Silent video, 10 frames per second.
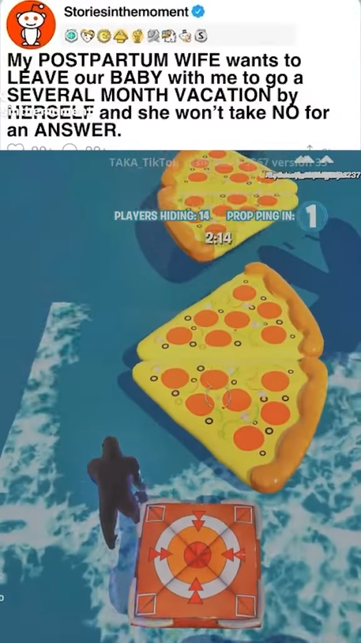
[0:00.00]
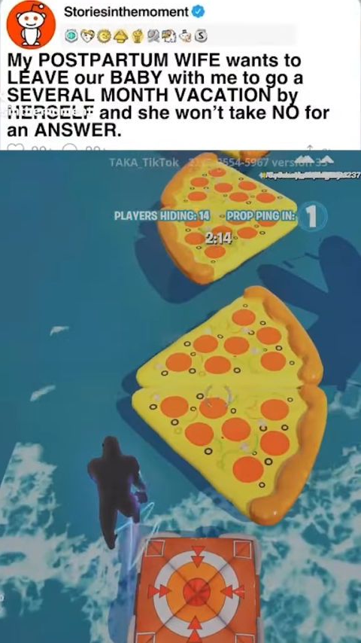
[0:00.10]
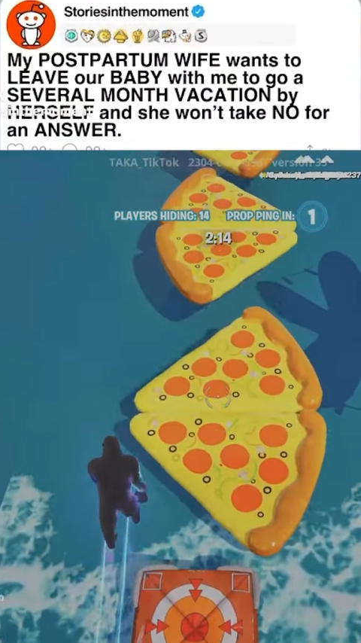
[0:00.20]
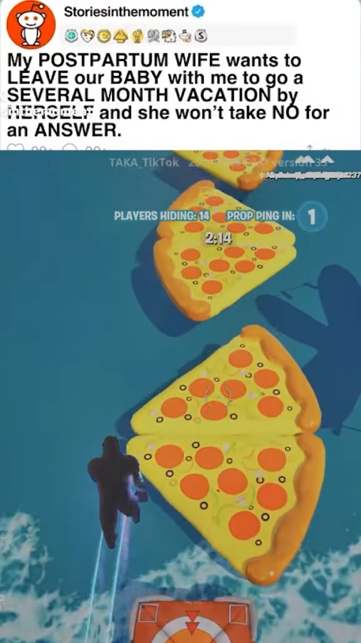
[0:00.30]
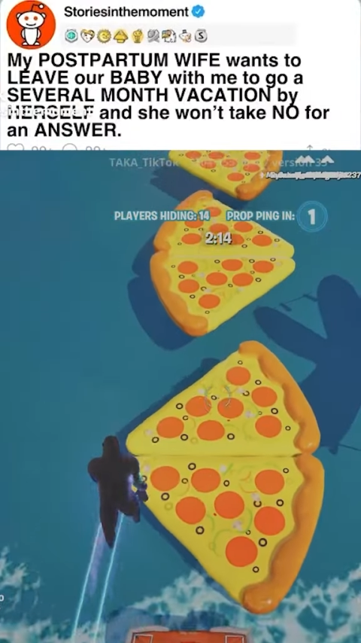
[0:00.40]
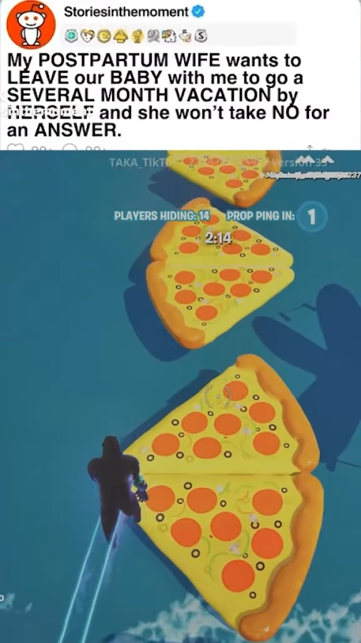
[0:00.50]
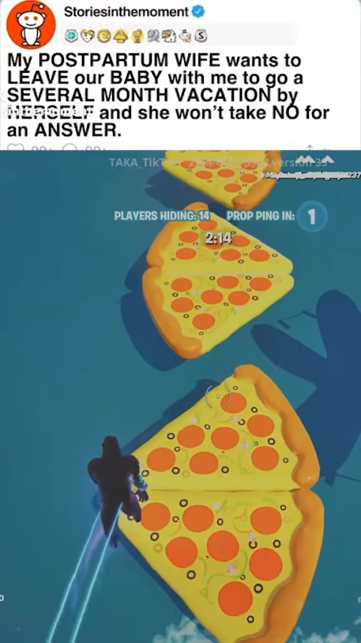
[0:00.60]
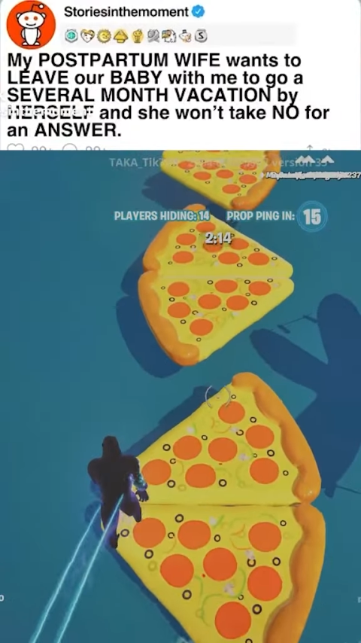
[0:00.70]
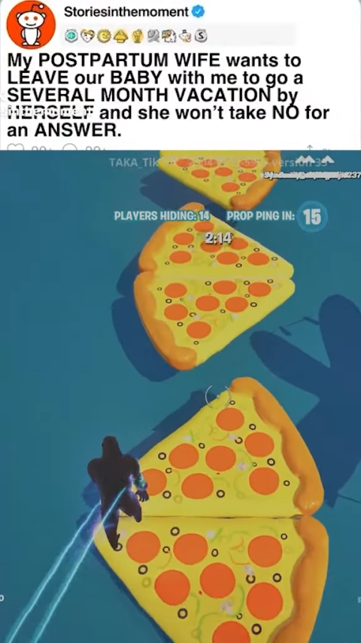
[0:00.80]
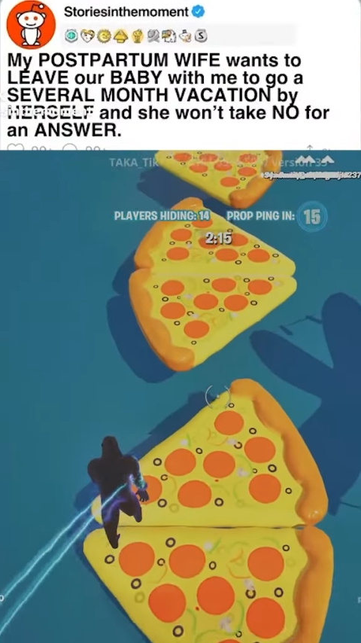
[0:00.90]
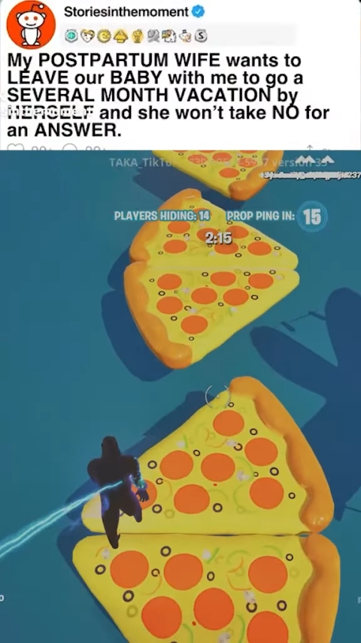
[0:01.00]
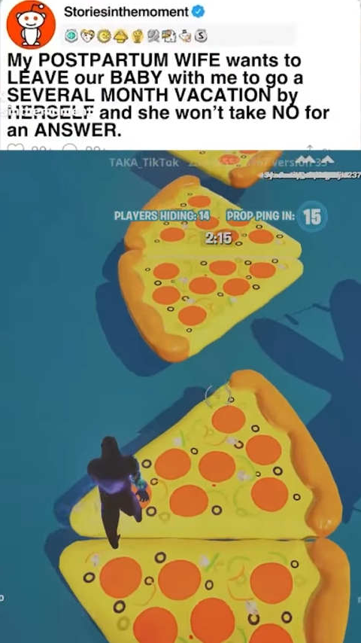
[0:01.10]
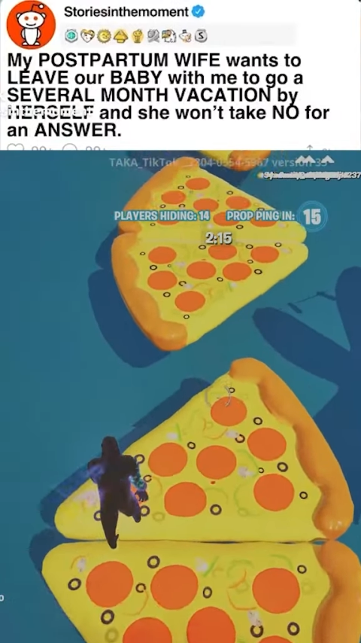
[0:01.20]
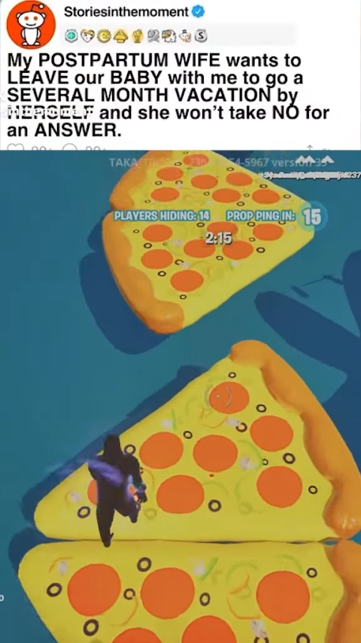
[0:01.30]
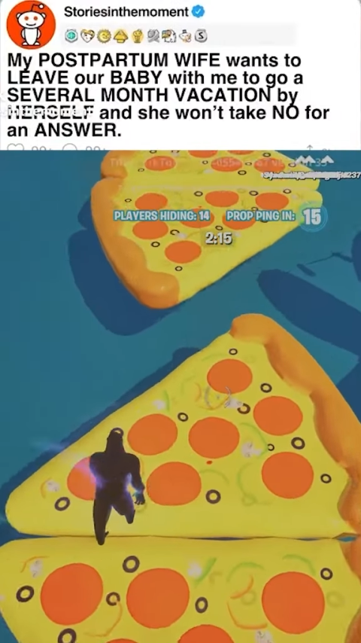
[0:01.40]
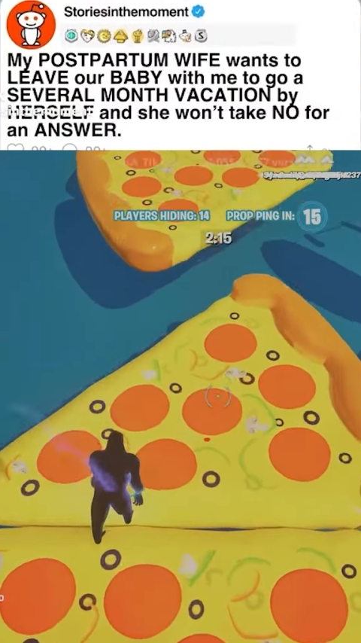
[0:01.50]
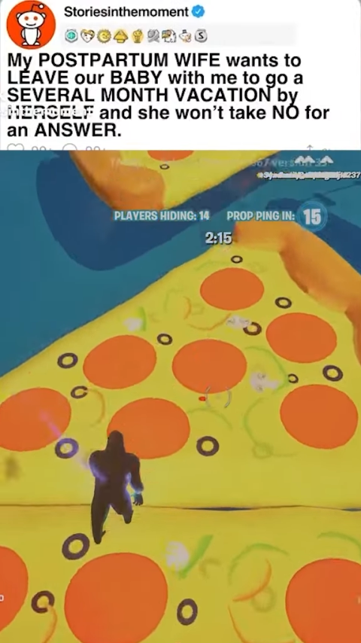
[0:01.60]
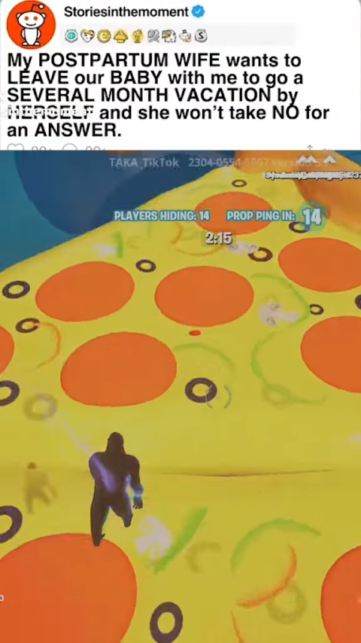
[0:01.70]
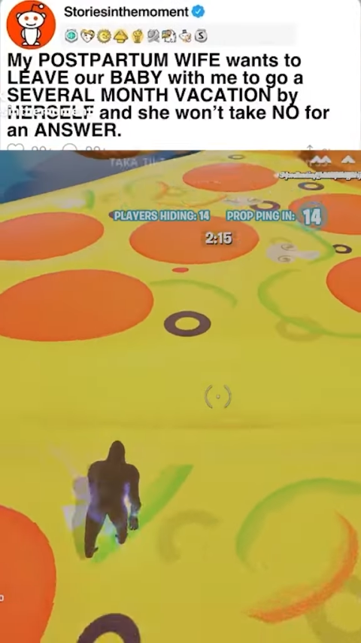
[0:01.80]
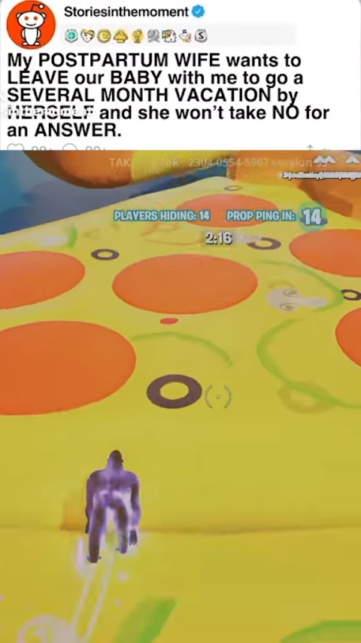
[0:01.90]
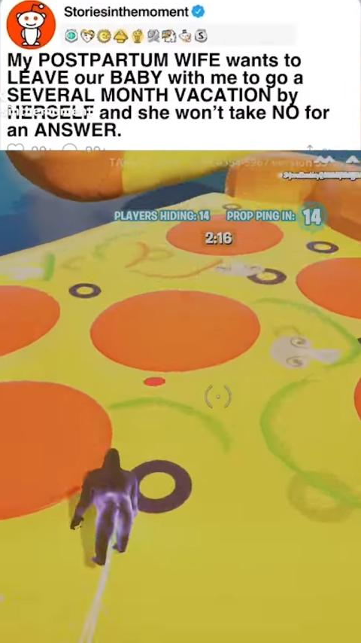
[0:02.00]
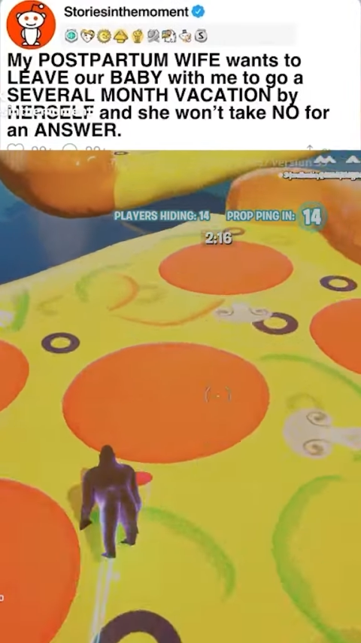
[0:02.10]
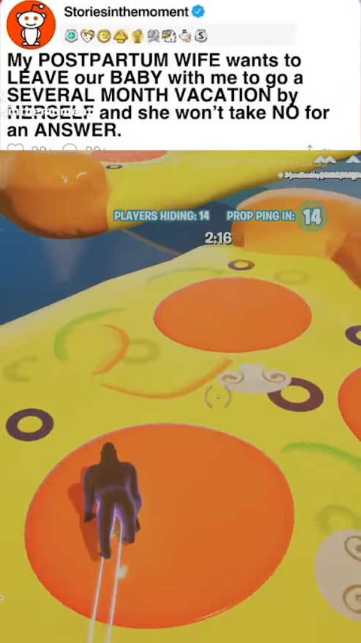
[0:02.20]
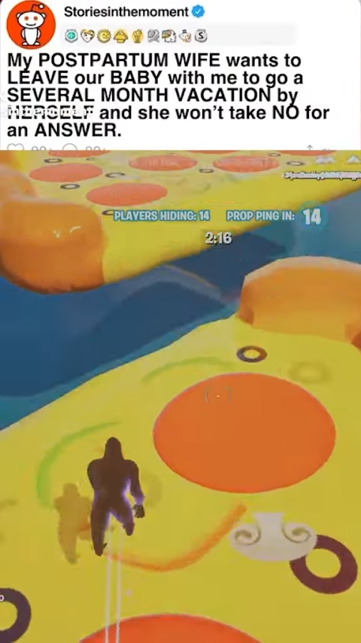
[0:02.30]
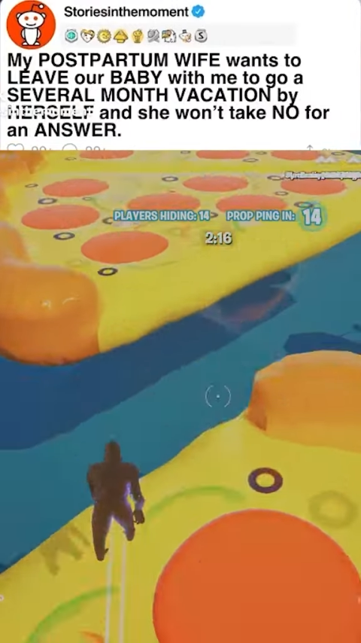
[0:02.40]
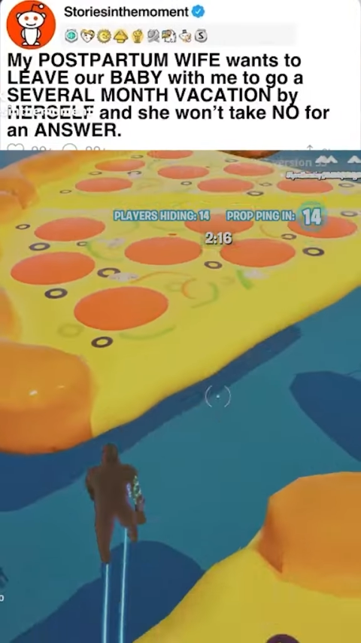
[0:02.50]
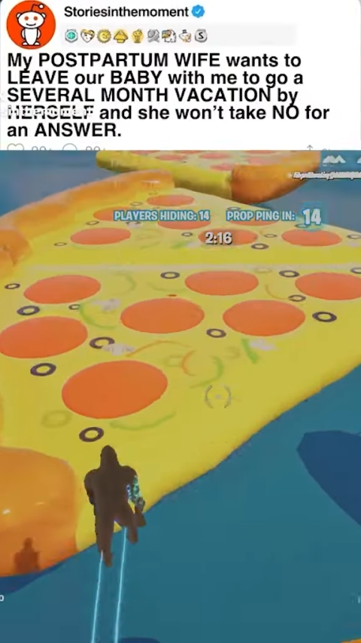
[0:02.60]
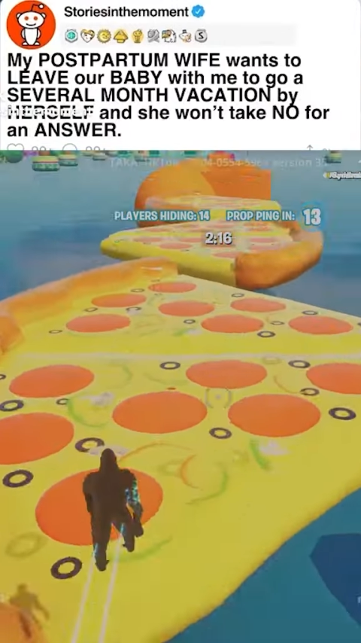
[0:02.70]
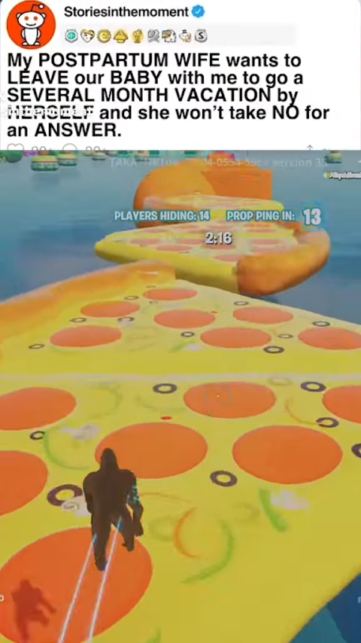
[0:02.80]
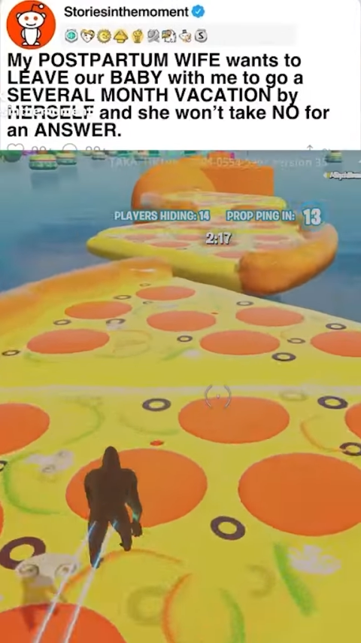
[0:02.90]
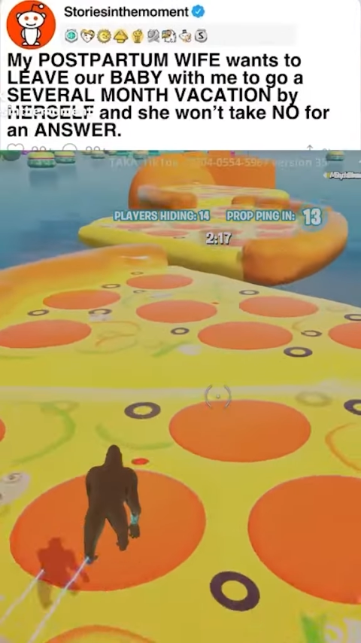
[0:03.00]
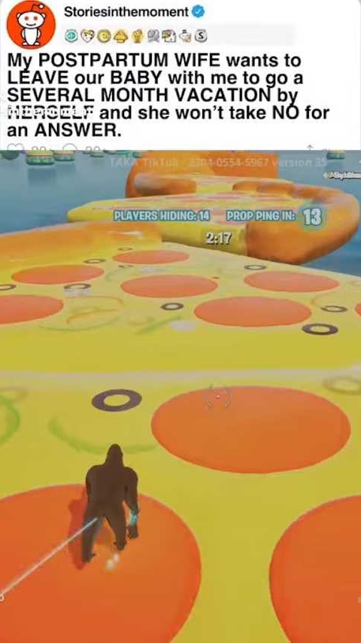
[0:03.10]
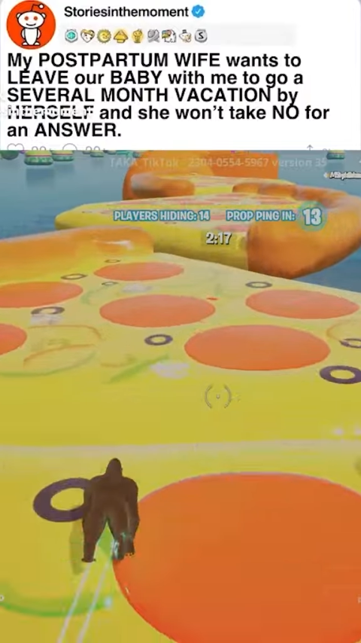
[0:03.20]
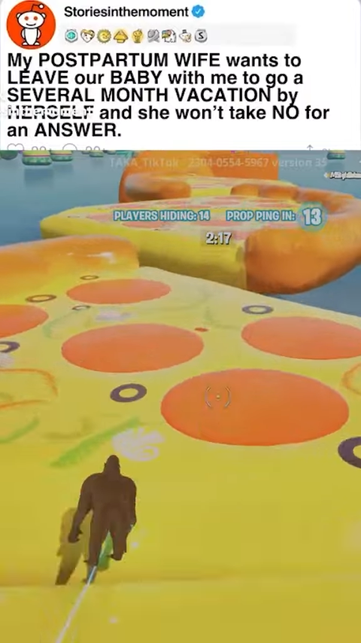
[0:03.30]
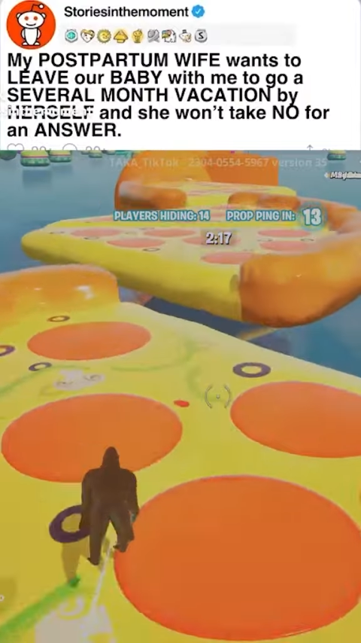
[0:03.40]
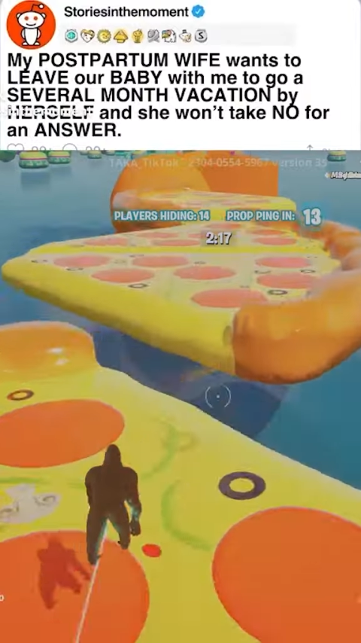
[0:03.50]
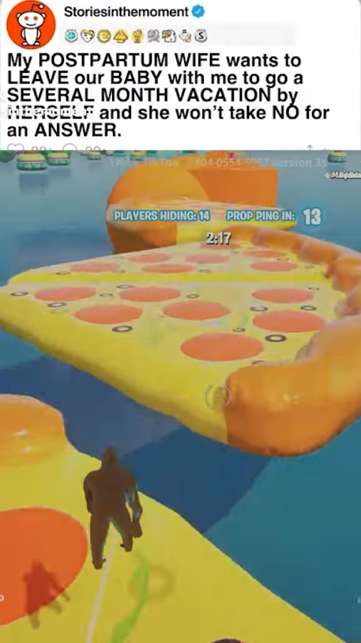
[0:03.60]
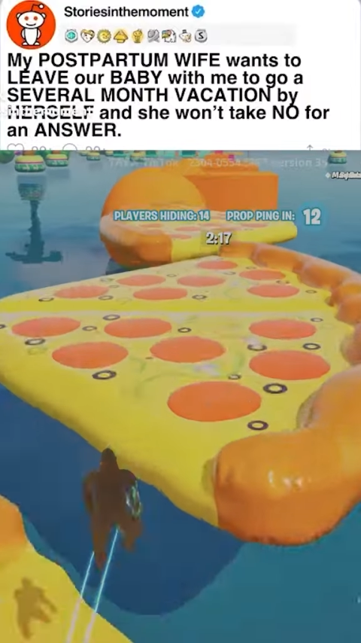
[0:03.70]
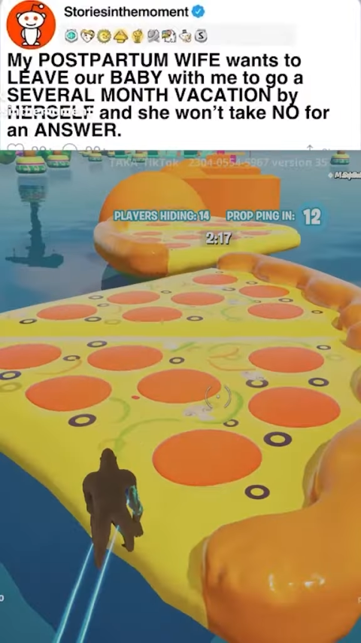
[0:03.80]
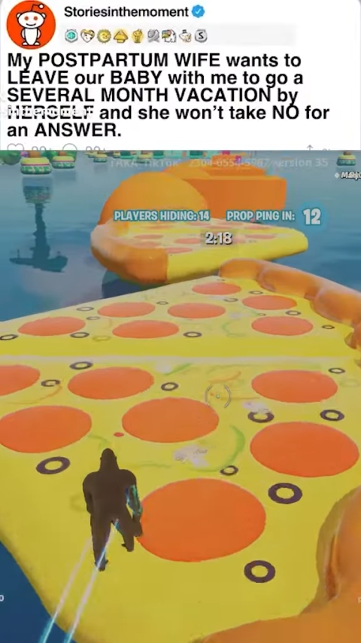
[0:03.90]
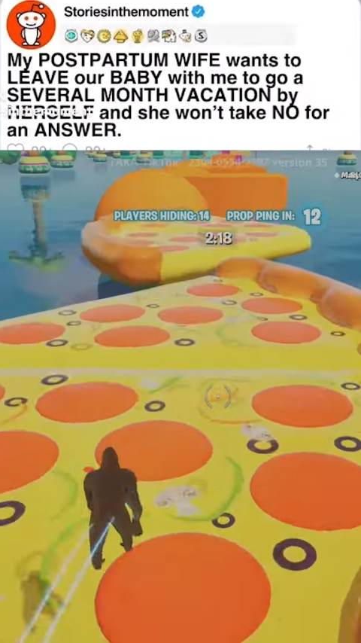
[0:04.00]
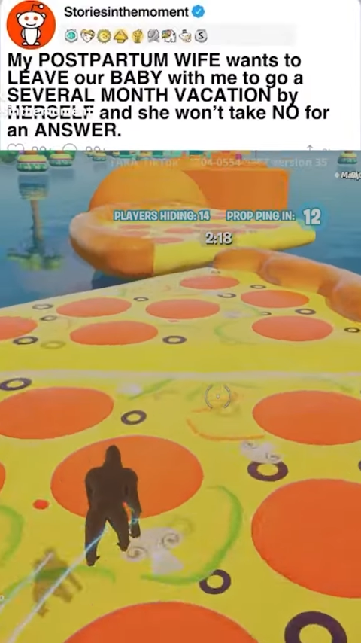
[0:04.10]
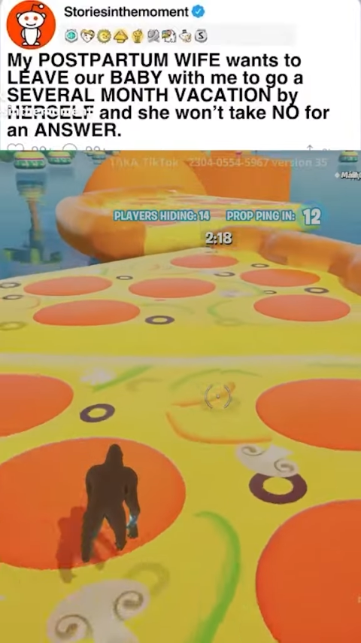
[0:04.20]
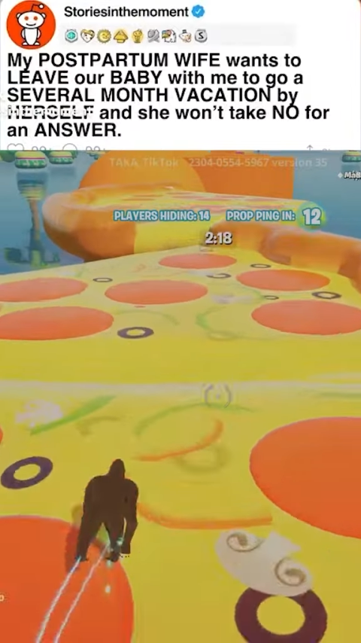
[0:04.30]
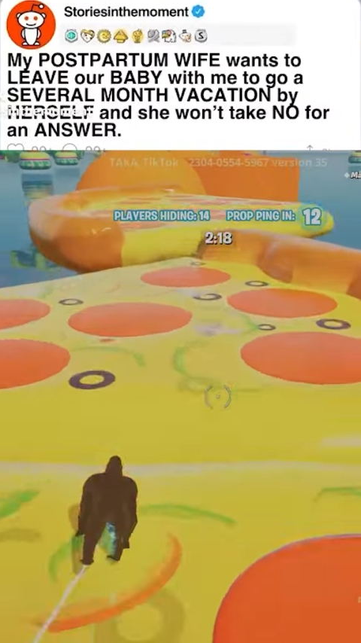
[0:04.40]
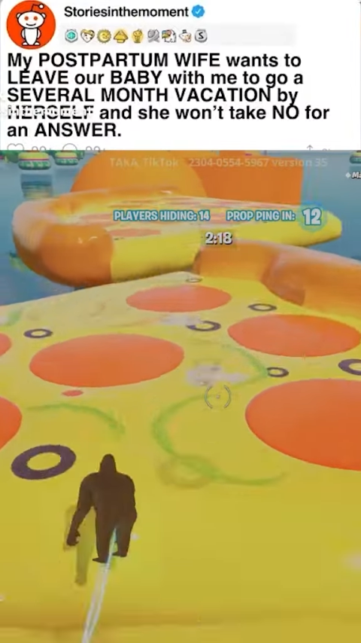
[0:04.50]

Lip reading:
[unreadable: no face in view]